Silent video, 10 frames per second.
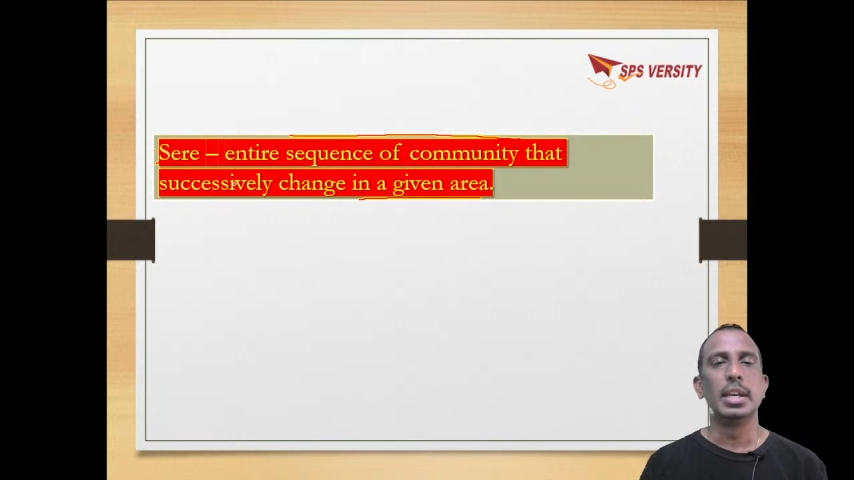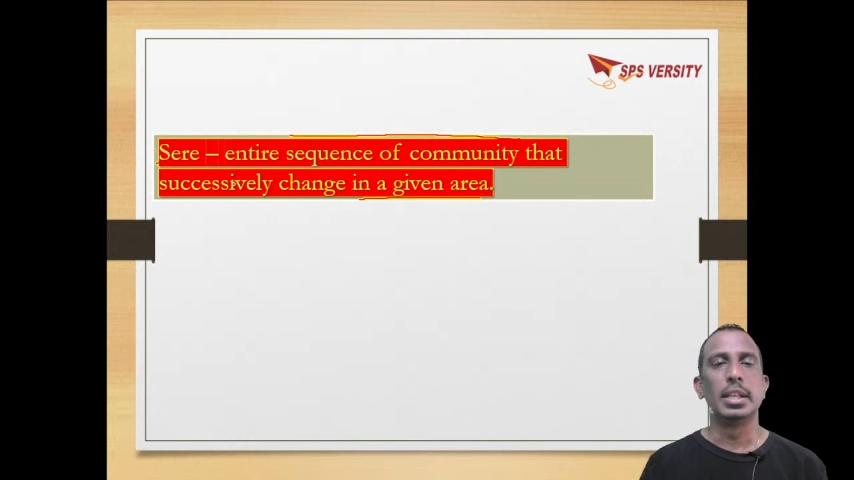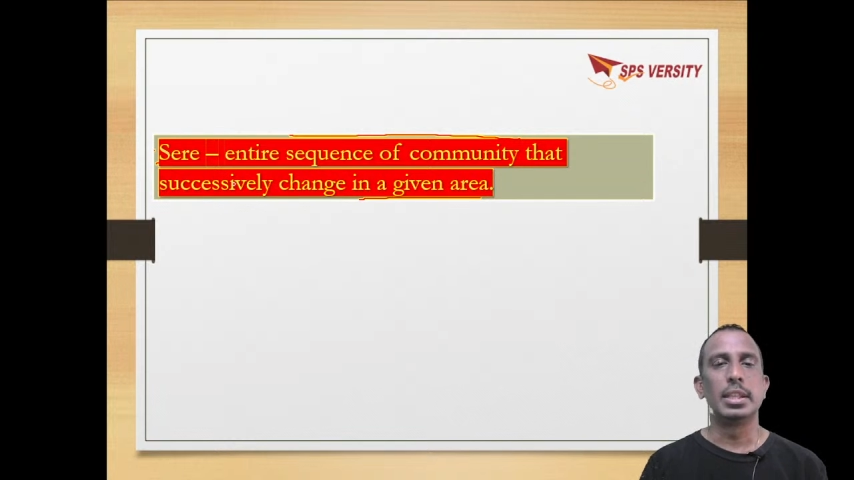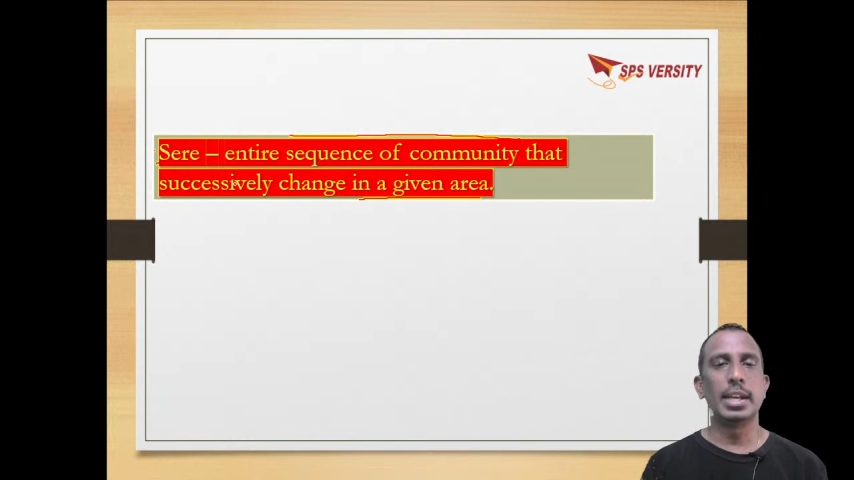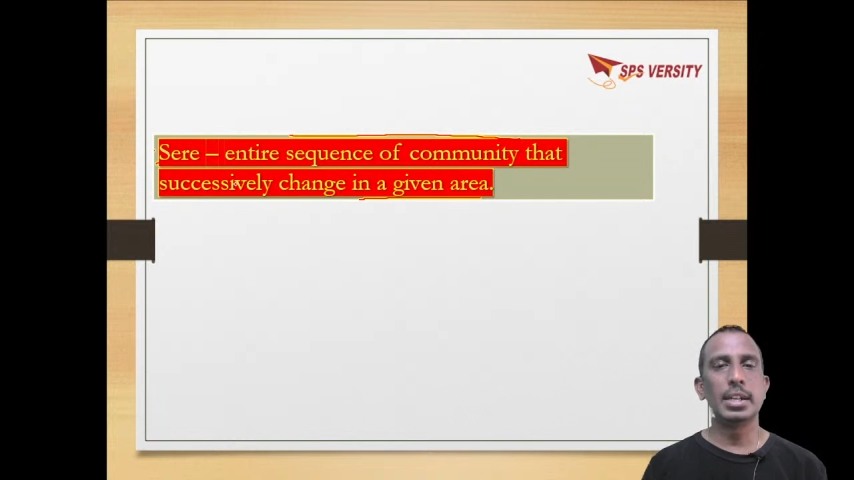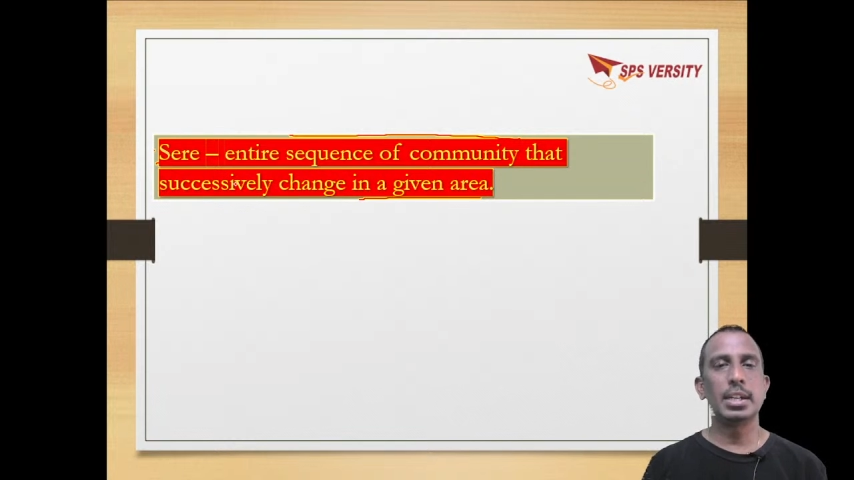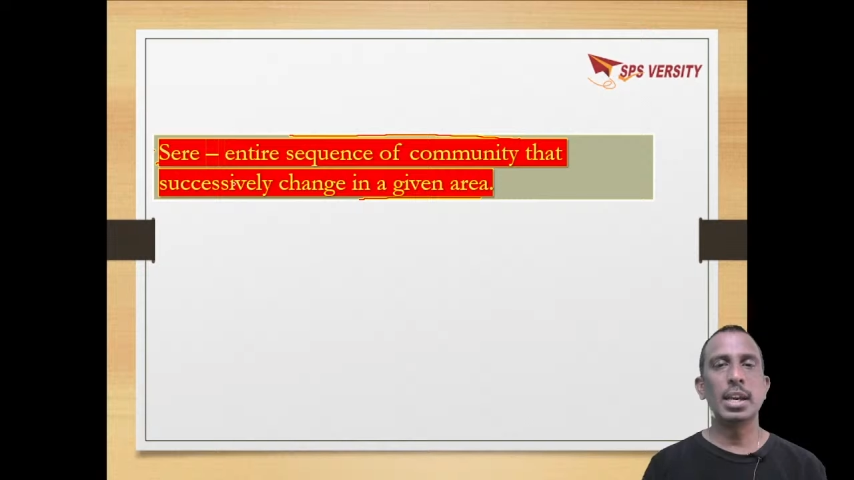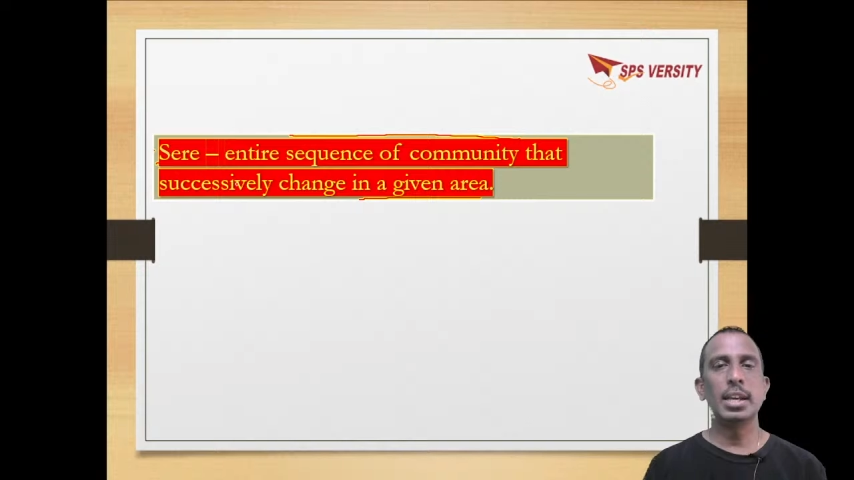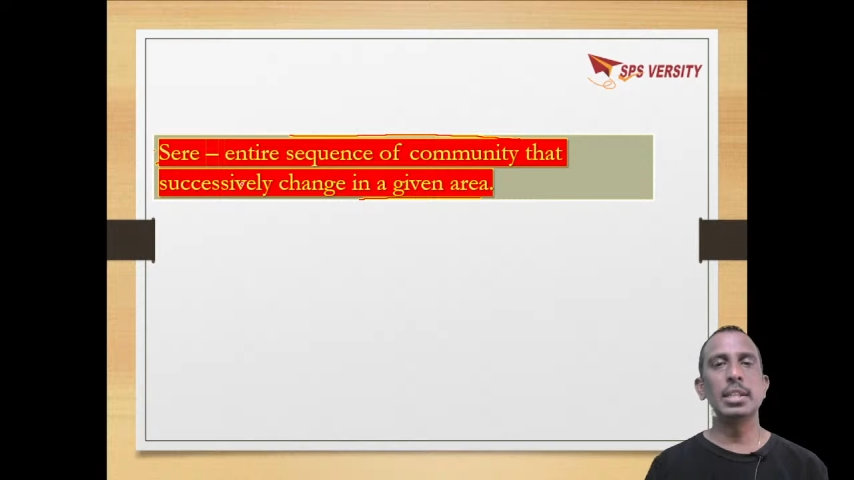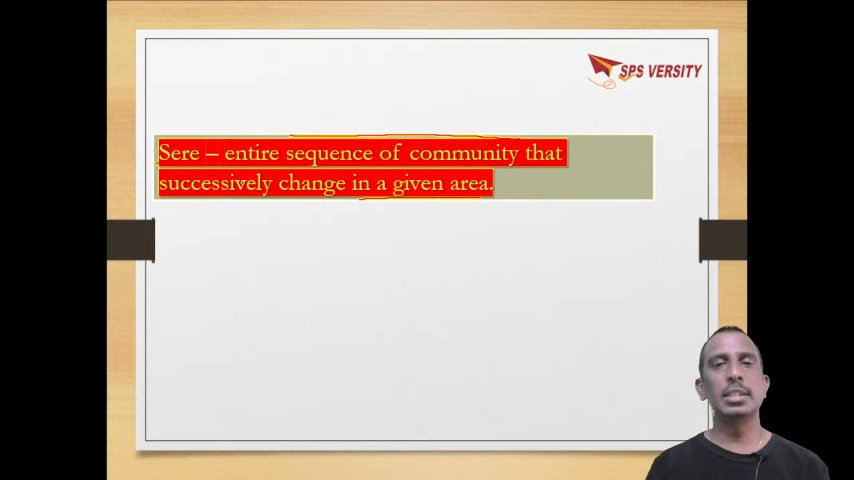the
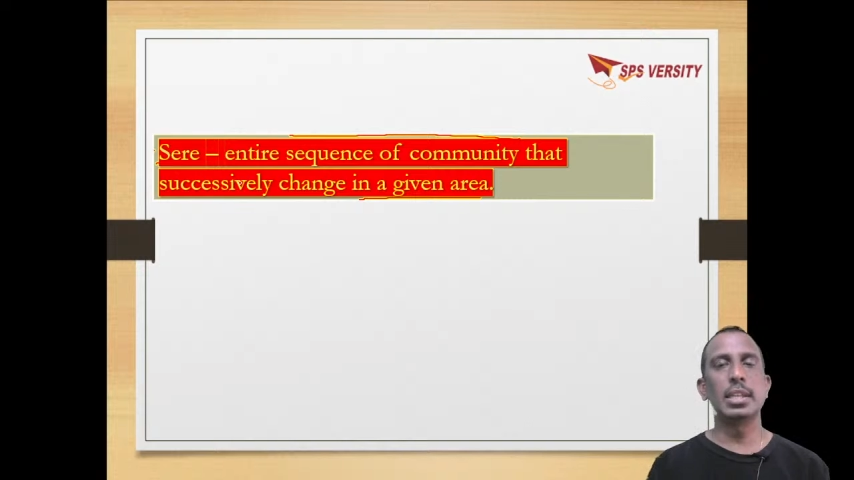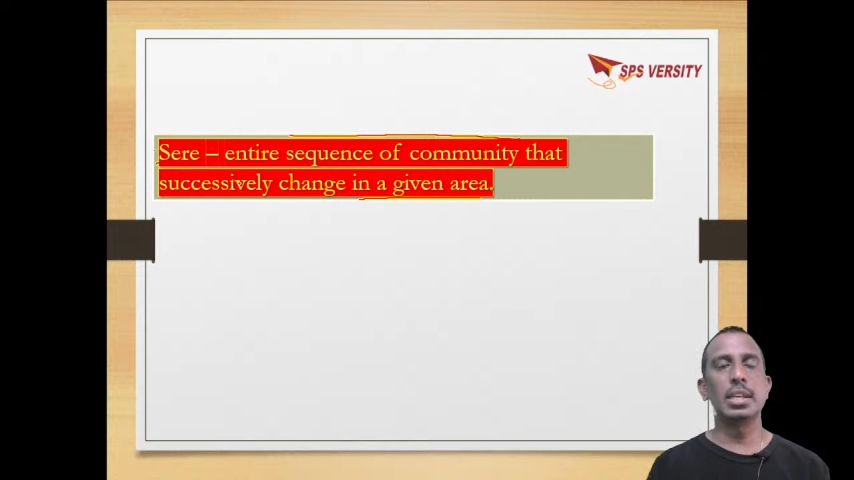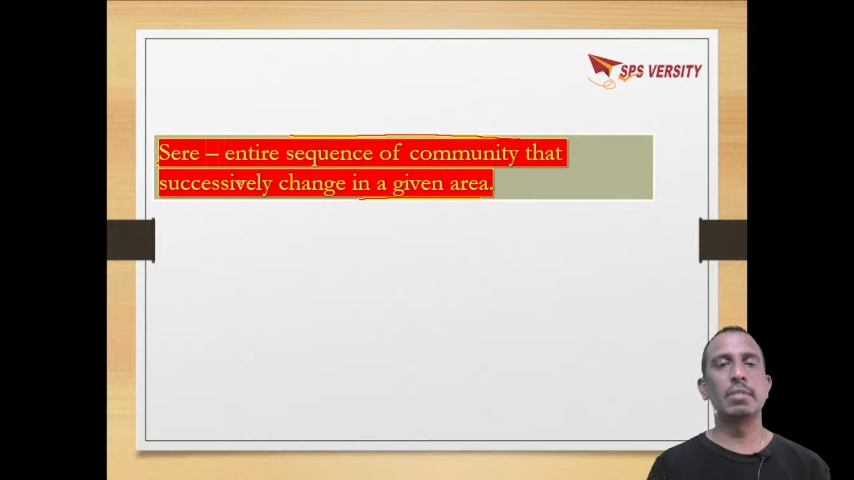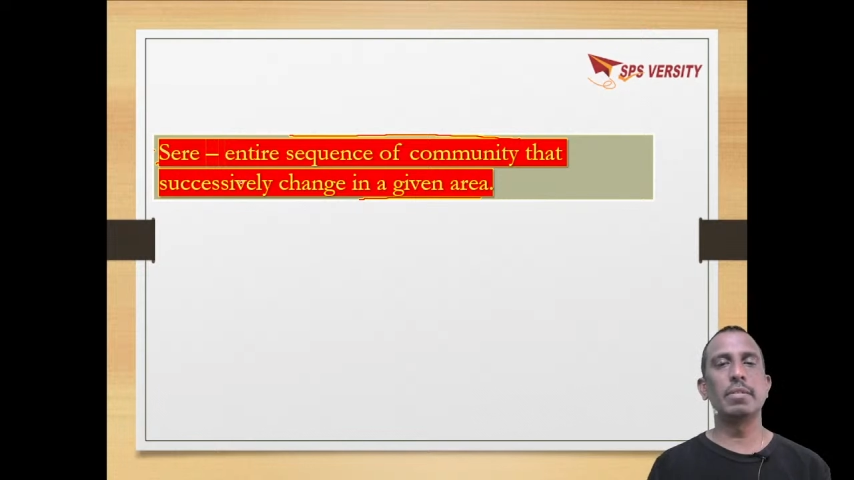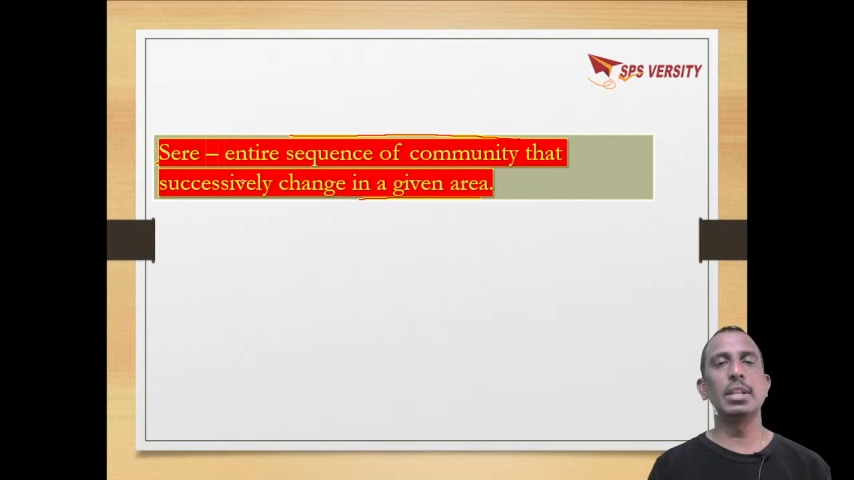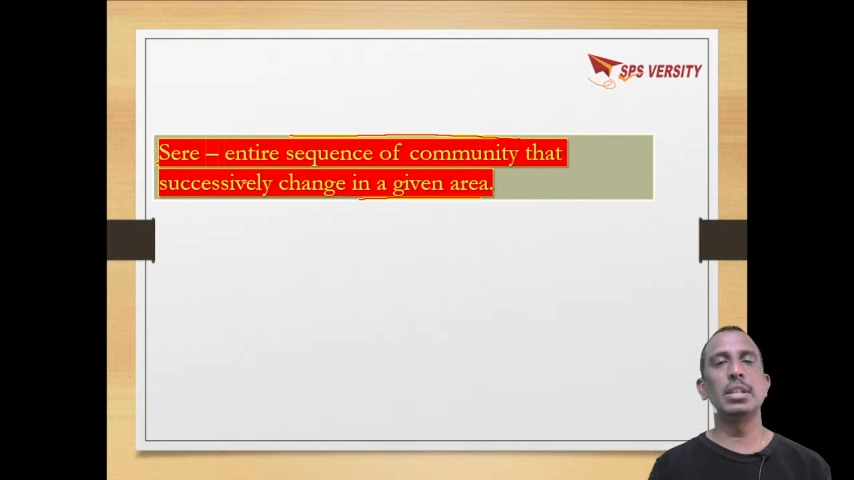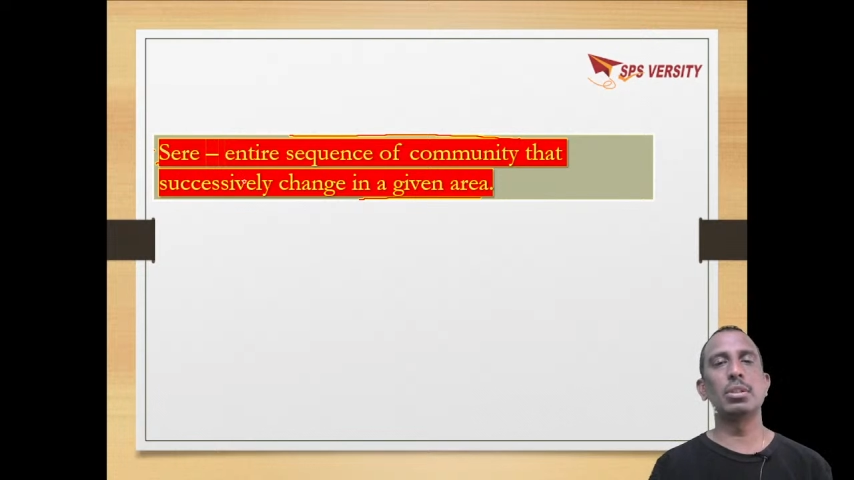entire sequence